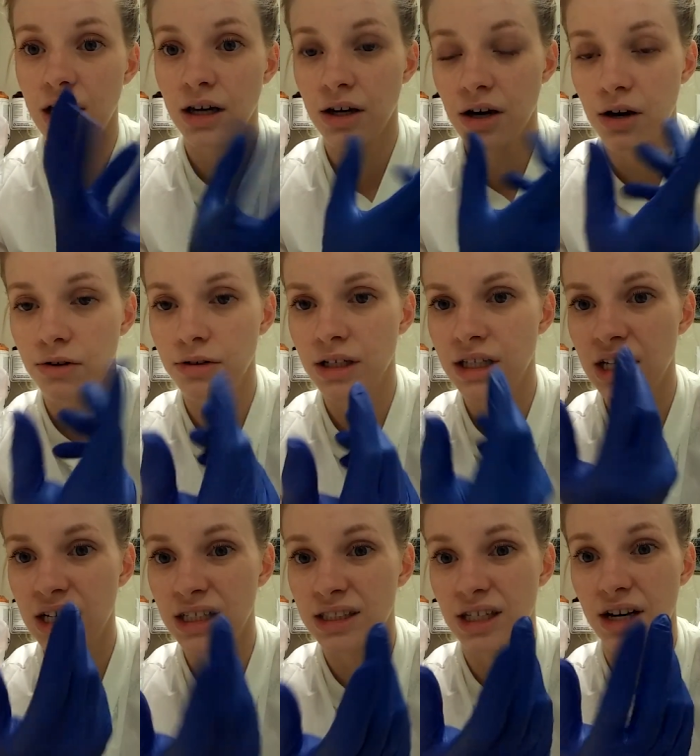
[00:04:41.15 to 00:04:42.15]
encoded
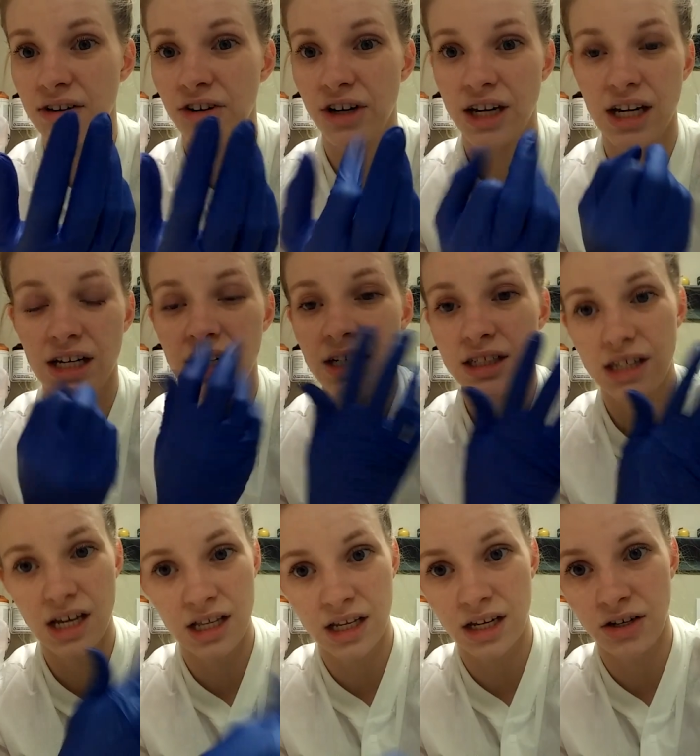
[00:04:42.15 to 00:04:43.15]
the inside of your
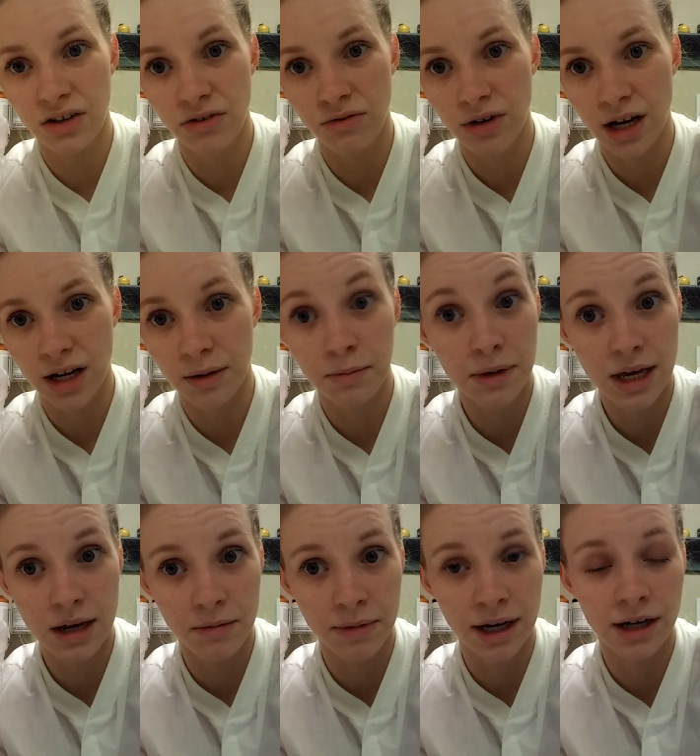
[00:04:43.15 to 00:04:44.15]
kidneys and then you kind of
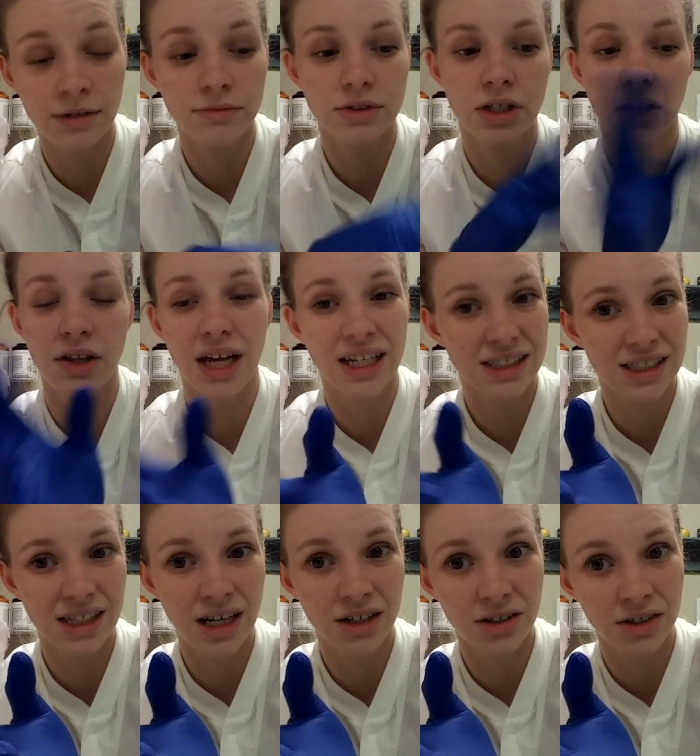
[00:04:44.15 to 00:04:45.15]
pee them out. So
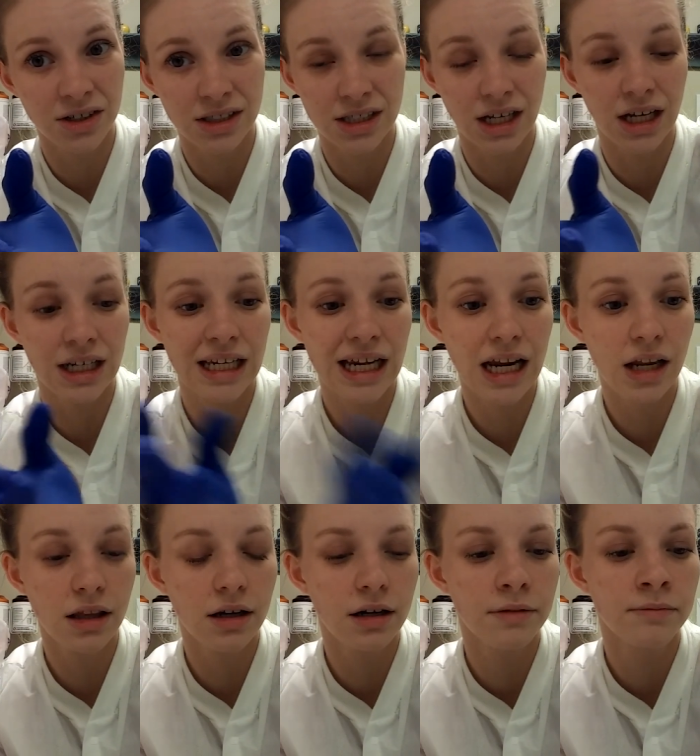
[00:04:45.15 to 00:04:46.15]
that's not a good sign
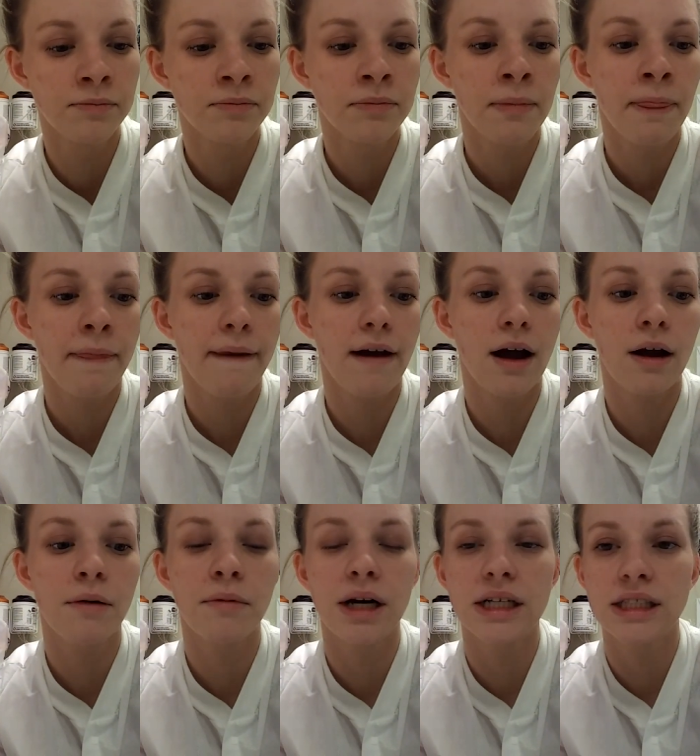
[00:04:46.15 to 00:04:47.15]
either.
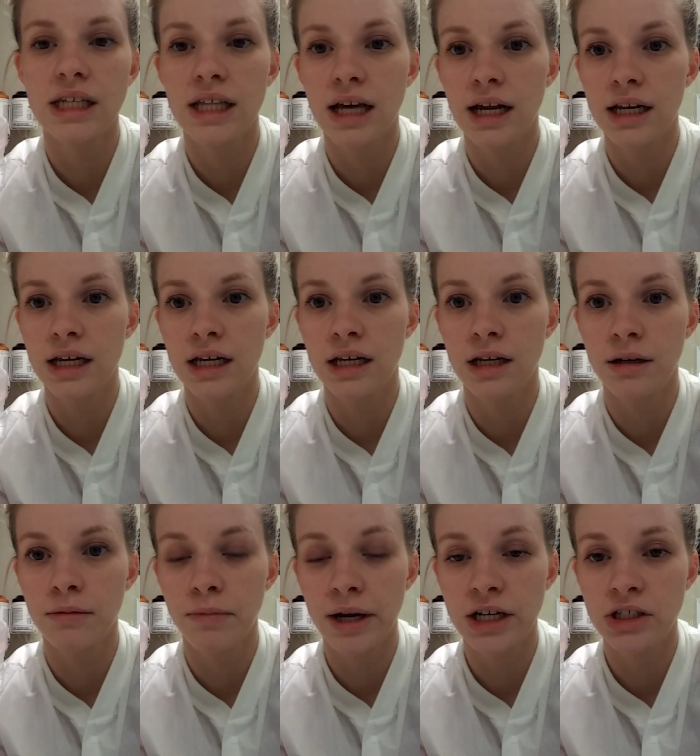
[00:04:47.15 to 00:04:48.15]
Um, I see that
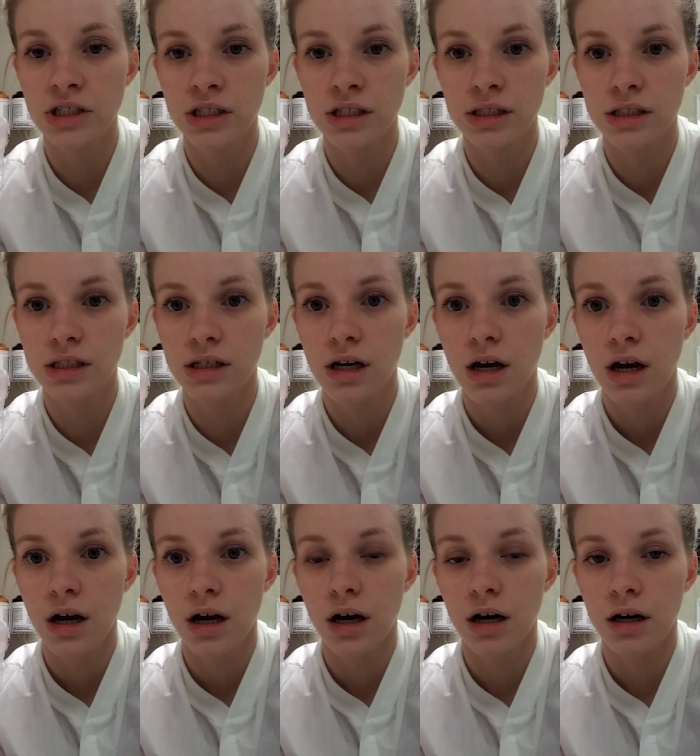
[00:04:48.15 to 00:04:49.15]
in patients
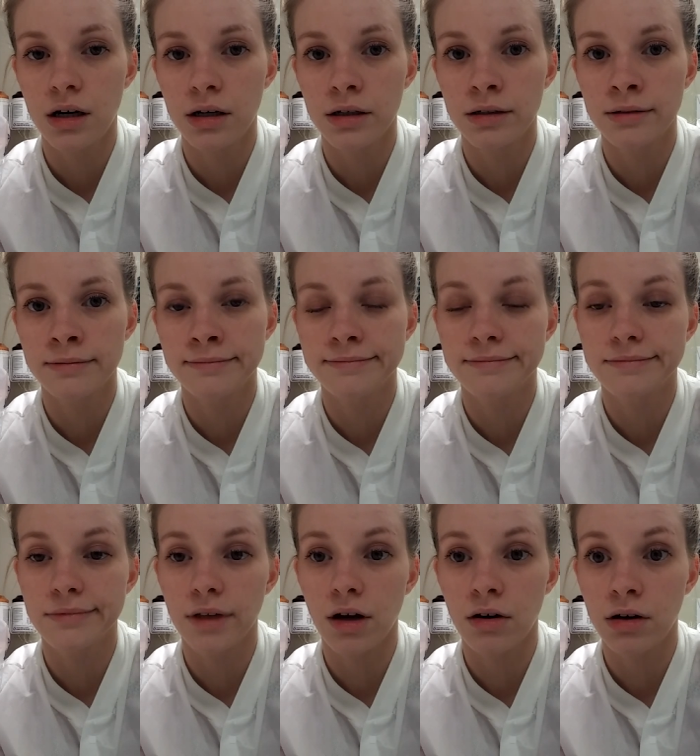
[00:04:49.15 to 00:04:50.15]

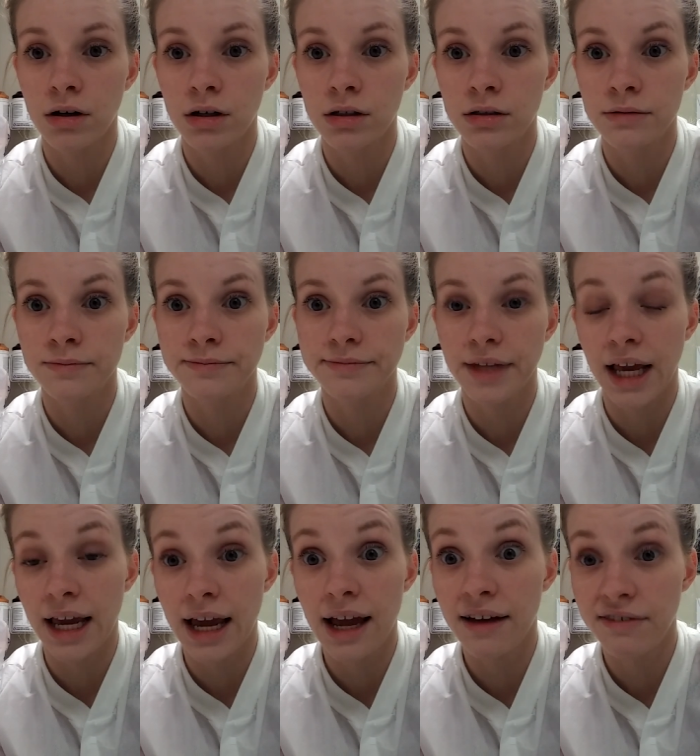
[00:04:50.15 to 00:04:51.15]
um, on
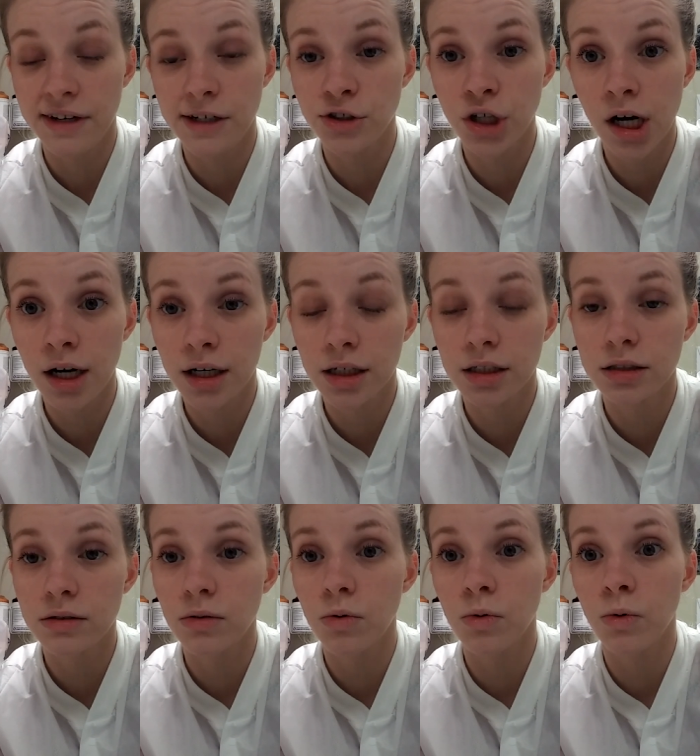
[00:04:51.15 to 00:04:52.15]
like heavy
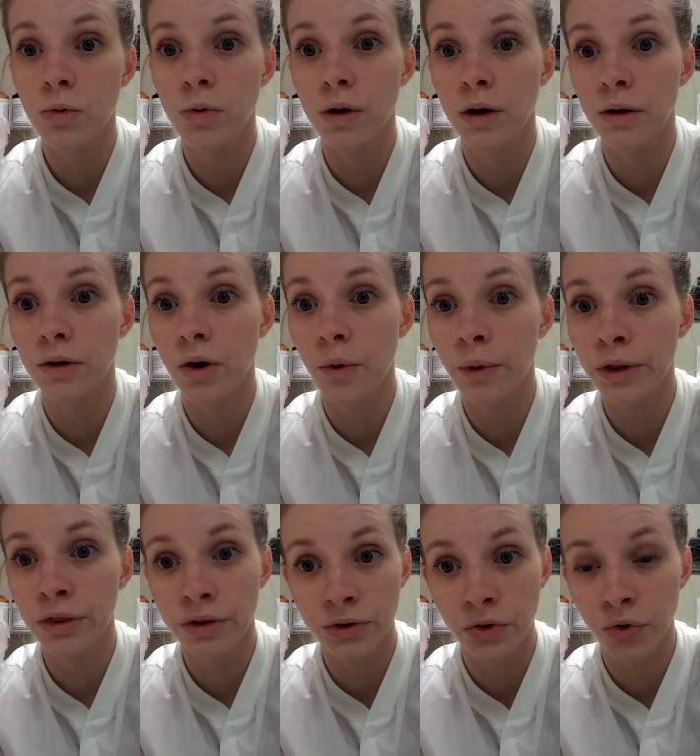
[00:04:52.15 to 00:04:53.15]
drugs or
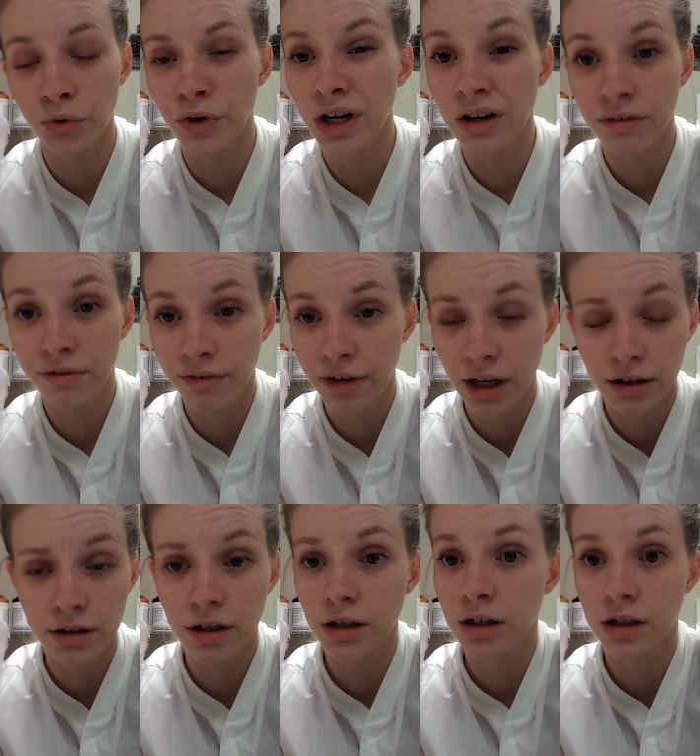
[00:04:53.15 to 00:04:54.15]
going through renal
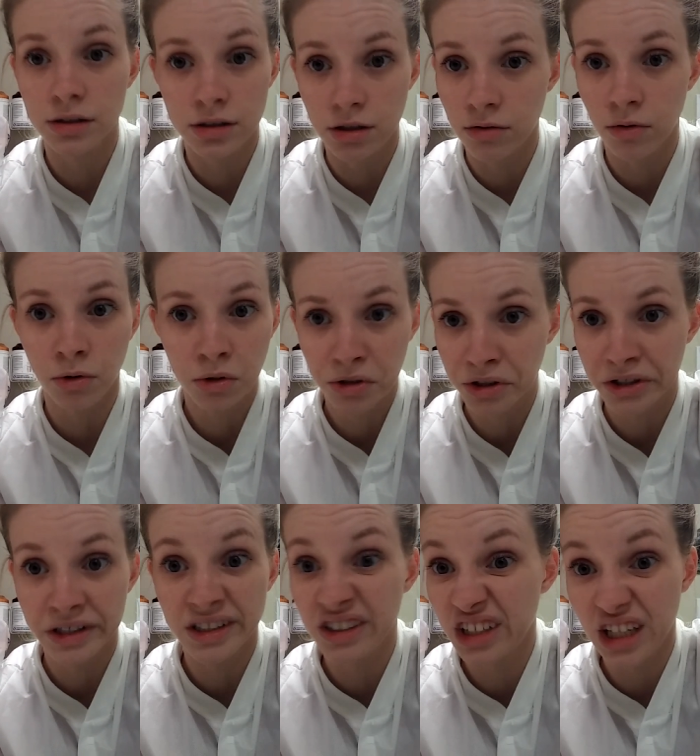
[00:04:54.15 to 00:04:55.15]
failure because they're older
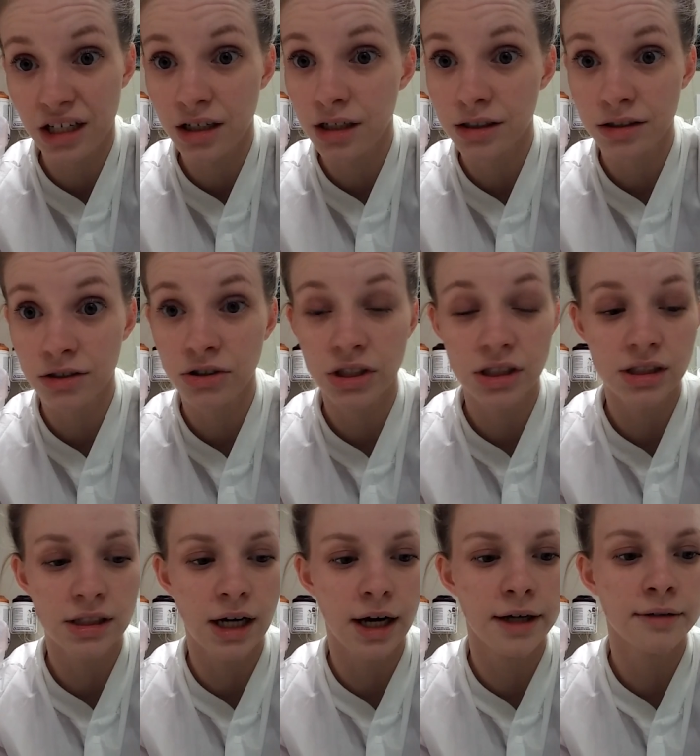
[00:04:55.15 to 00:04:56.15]
and their kidneys are
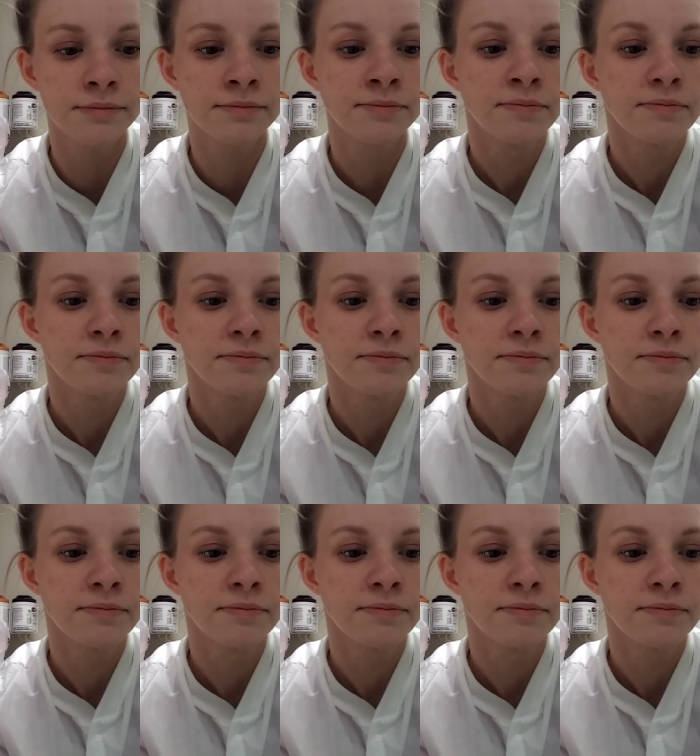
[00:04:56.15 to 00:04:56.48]
just dying.